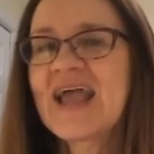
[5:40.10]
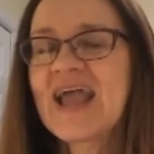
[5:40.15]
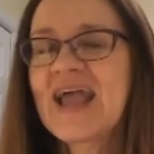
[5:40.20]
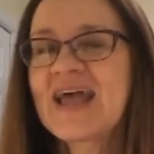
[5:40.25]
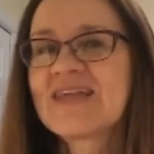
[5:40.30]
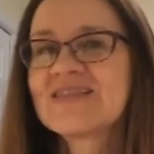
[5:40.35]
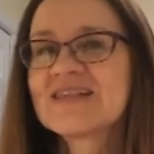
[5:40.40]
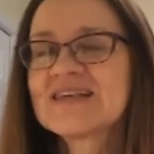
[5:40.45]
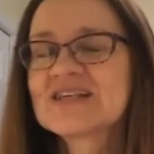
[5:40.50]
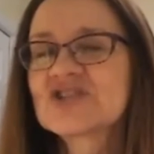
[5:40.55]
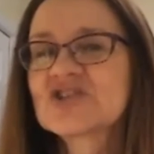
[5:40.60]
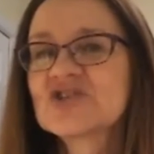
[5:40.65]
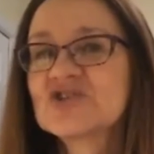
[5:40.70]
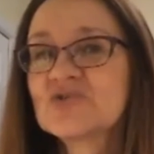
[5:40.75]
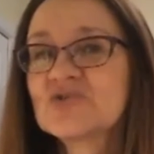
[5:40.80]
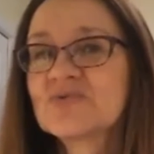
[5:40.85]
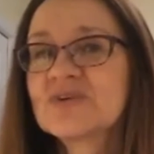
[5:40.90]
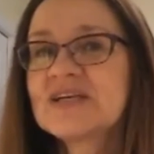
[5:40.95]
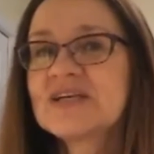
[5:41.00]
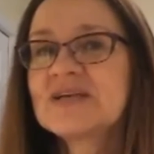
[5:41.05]
And this
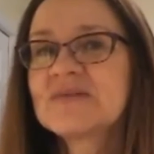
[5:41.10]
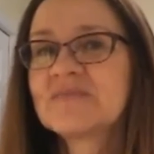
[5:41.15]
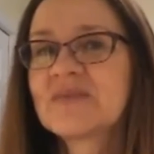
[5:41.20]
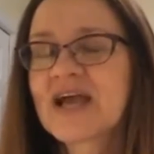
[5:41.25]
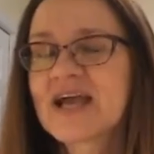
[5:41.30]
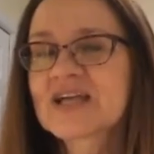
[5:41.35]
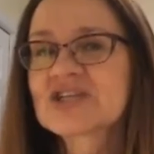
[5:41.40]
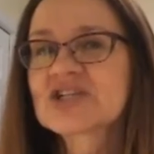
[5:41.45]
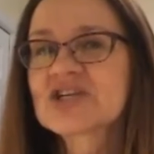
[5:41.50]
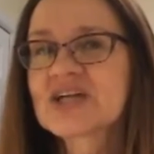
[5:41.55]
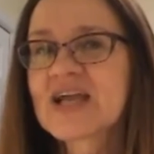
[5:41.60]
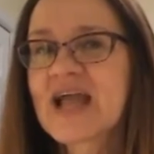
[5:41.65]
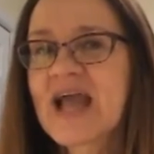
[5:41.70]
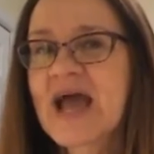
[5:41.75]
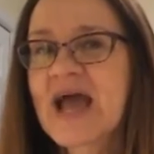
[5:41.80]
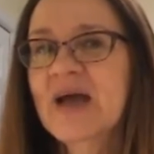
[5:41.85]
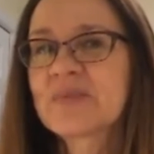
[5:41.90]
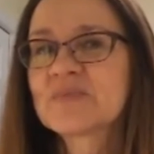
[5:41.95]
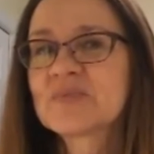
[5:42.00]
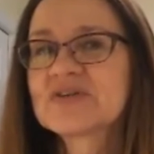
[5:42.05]
dream actually
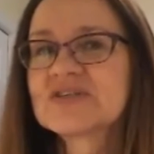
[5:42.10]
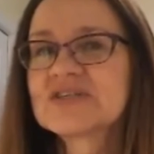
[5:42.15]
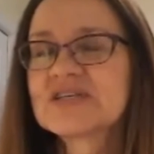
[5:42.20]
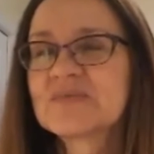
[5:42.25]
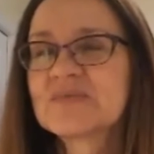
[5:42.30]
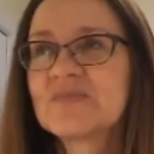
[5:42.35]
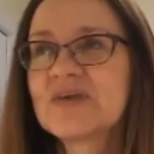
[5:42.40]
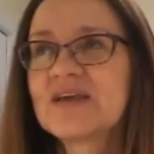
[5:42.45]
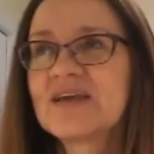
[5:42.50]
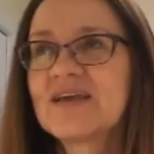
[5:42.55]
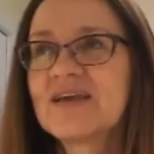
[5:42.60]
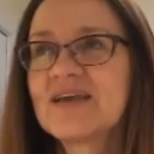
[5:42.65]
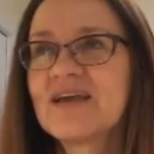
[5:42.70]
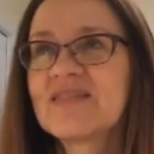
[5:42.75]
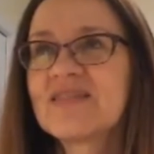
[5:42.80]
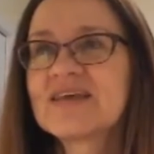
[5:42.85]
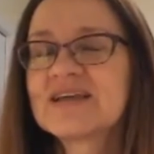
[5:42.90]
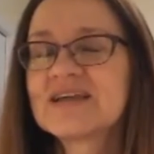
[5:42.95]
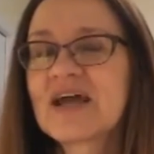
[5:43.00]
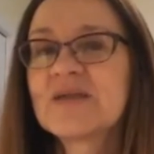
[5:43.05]
happened to be
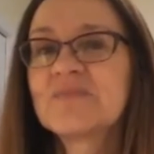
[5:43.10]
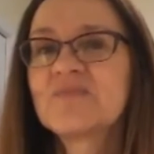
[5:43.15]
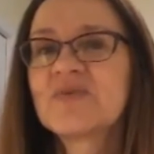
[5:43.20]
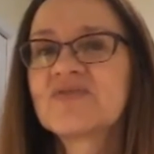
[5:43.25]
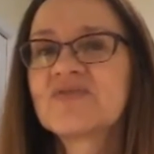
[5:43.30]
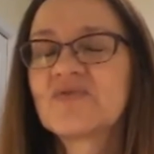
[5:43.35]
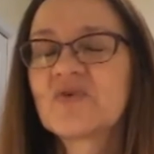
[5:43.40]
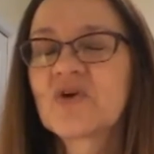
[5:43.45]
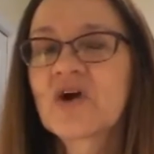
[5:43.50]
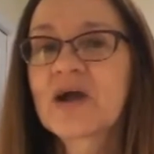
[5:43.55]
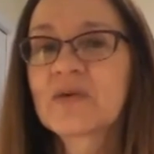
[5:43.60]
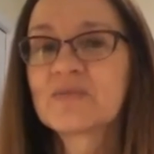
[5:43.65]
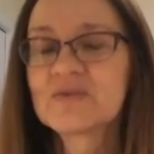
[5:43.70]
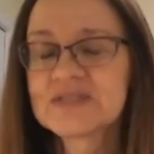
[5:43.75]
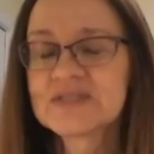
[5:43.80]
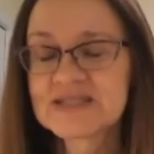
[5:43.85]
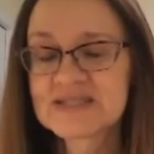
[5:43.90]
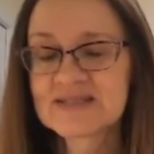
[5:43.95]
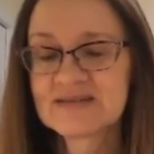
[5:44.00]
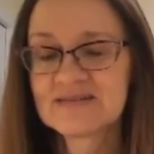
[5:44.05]
the night before I
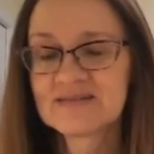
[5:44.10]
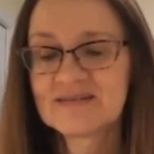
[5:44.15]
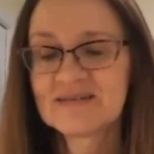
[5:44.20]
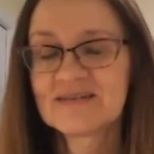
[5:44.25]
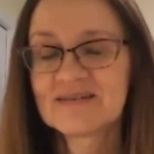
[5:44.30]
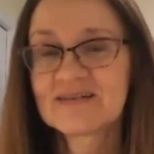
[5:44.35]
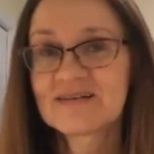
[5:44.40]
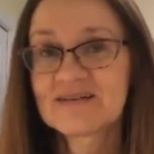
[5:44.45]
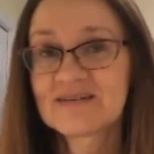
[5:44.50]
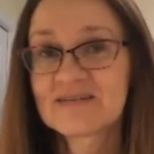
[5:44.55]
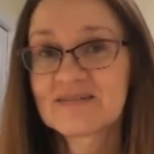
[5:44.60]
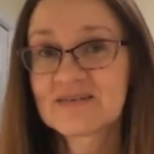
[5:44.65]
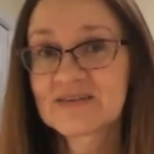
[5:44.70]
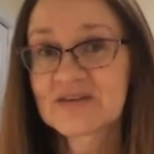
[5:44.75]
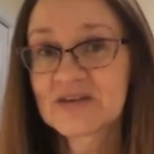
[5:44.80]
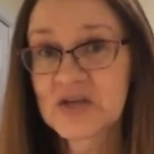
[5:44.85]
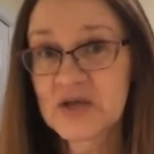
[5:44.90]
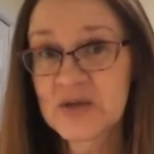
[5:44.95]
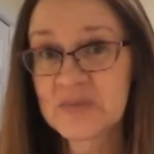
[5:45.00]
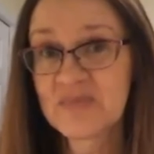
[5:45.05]
was
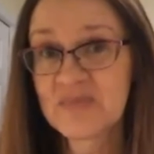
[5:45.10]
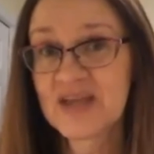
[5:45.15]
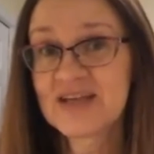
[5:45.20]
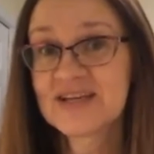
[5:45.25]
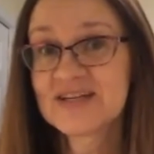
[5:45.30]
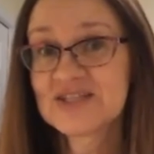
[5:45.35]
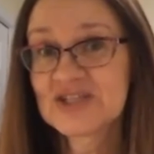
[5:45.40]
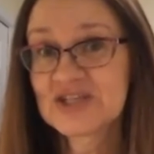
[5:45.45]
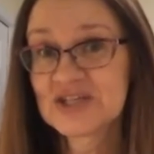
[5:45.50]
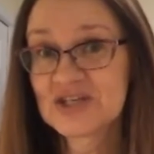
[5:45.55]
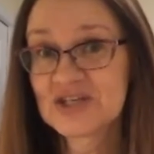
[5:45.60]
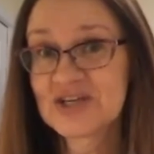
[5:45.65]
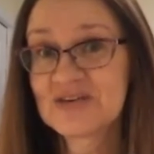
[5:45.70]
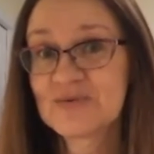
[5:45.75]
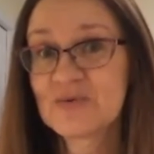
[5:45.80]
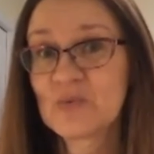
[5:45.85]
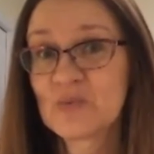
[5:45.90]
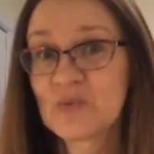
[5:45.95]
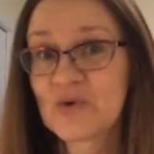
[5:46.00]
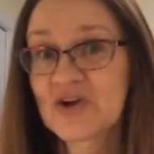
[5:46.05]
committed
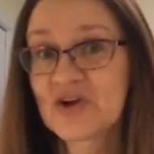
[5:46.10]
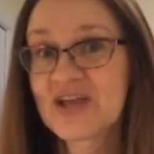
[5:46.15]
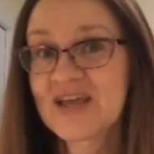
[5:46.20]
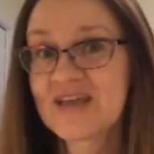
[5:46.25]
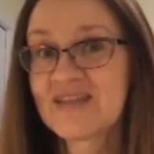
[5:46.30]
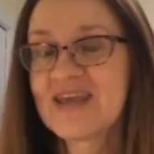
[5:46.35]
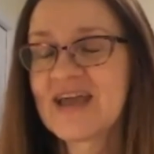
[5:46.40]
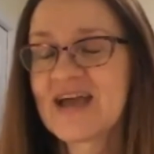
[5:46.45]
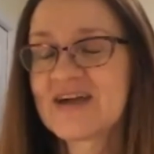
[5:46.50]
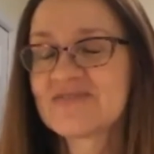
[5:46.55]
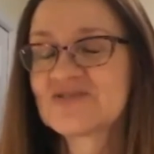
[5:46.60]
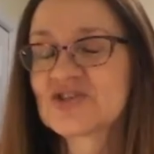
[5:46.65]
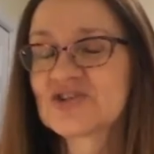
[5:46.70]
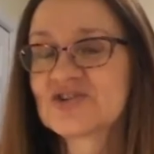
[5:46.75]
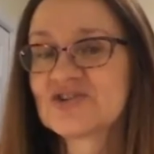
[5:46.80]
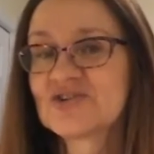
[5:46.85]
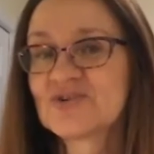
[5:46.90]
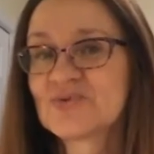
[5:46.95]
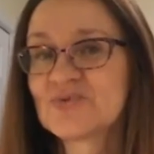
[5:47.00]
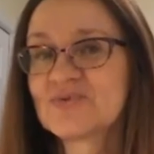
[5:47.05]
to working the
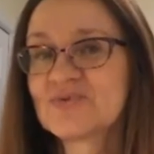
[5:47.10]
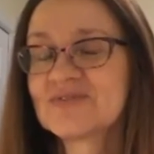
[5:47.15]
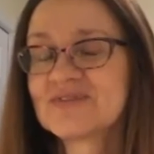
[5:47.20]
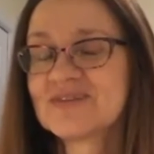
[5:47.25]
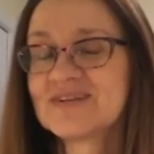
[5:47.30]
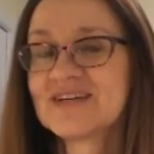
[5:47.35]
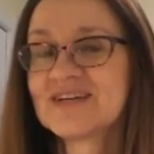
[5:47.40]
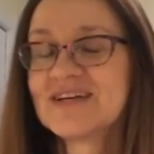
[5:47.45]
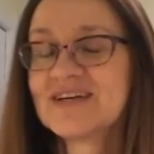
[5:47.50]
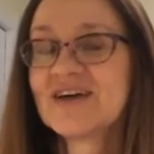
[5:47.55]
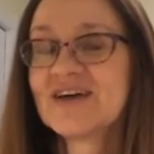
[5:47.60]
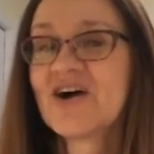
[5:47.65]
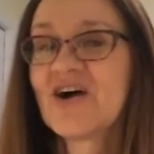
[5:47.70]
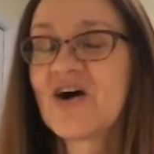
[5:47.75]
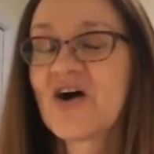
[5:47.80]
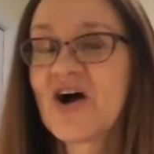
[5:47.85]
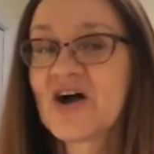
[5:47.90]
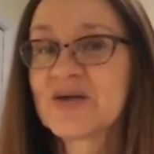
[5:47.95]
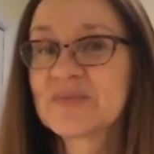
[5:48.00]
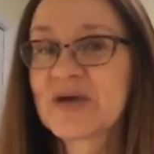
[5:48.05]
afternoon
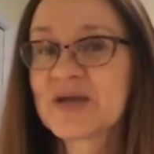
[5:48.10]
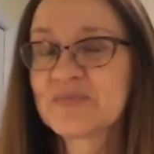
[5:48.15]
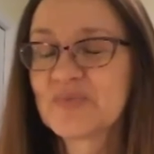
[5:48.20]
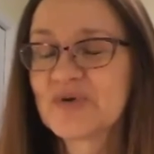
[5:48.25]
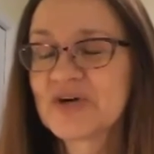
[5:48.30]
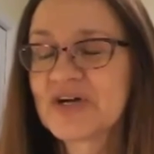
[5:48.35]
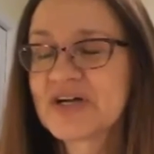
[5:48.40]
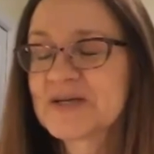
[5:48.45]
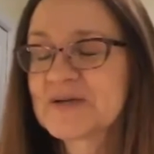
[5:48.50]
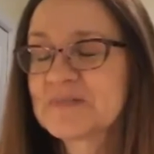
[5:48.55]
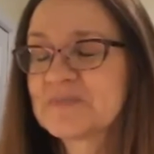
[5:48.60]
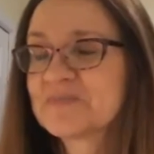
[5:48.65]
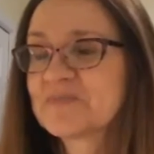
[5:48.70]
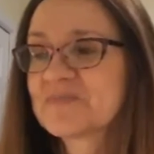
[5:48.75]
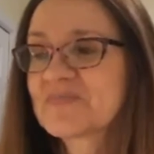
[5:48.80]
on my book.